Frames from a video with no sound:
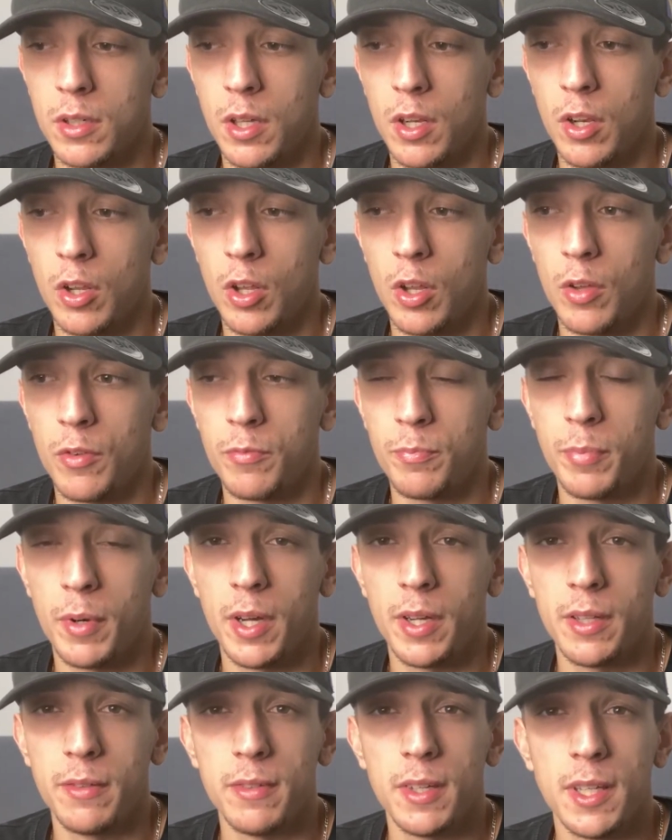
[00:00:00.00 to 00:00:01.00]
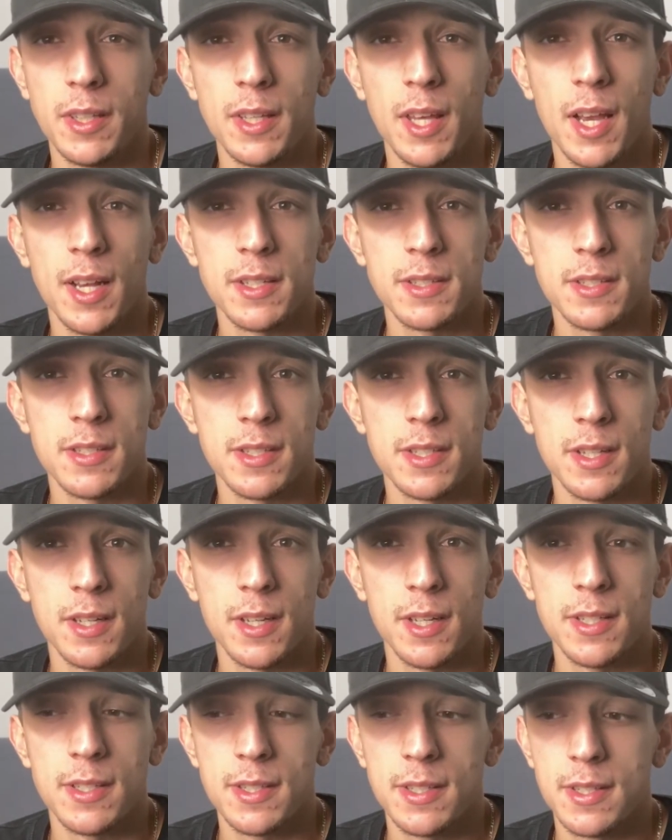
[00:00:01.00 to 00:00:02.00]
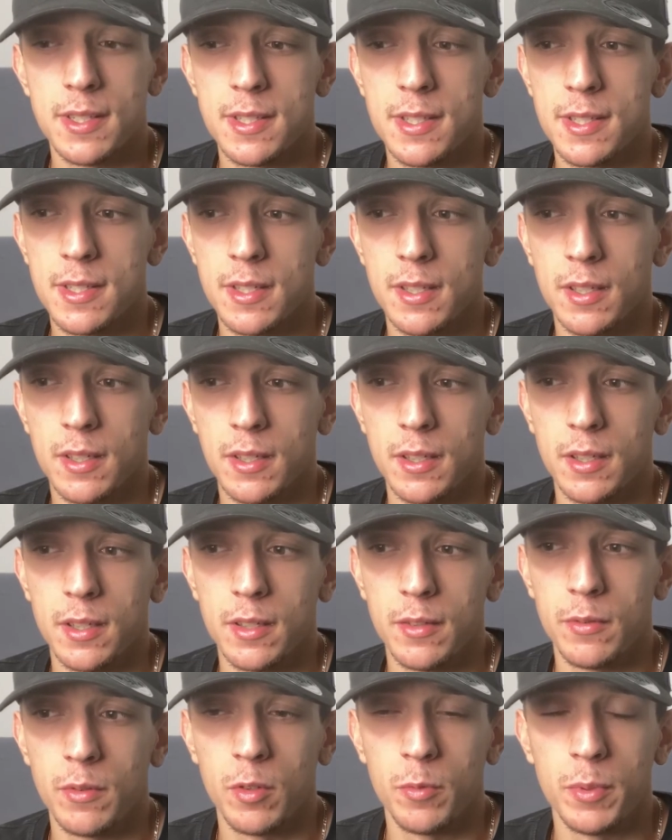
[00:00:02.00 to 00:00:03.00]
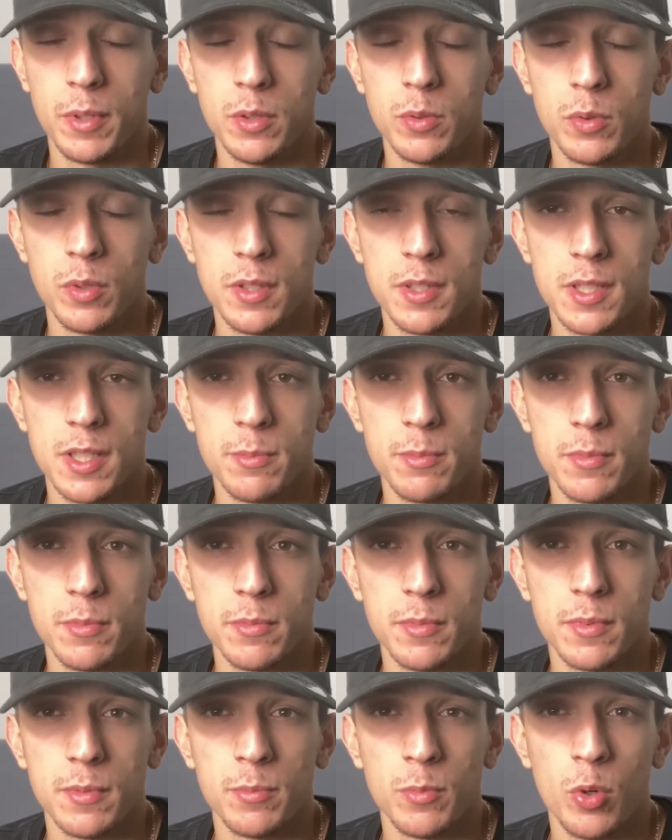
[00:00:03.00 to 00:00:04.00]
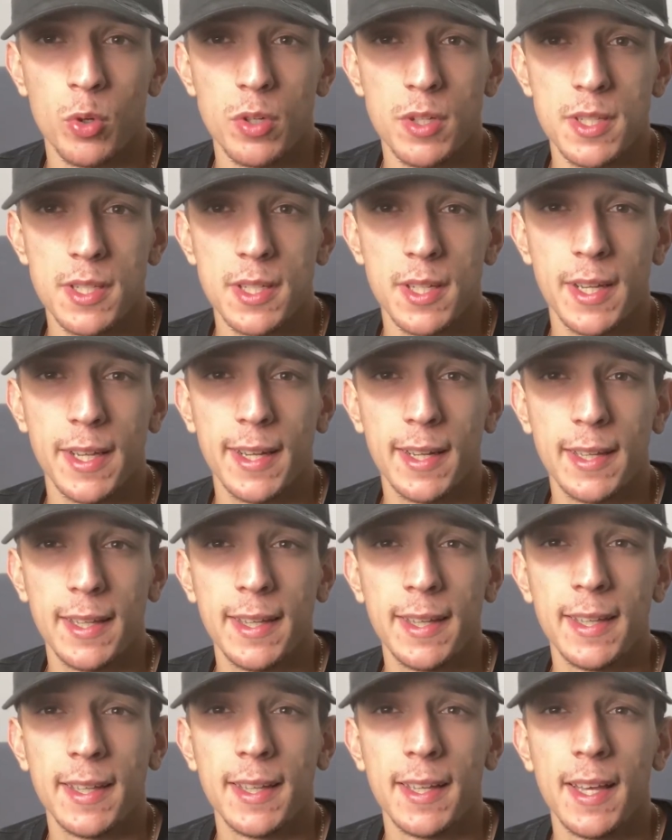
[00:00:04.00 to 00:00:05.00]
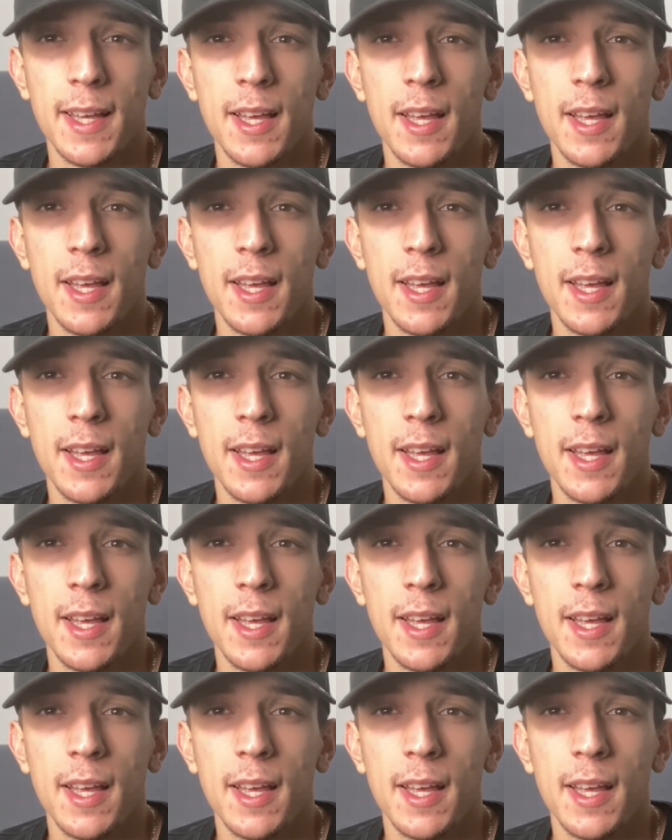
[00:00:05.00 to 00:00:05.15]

a lot of body weight exercises uh, we'll be doing some more cycling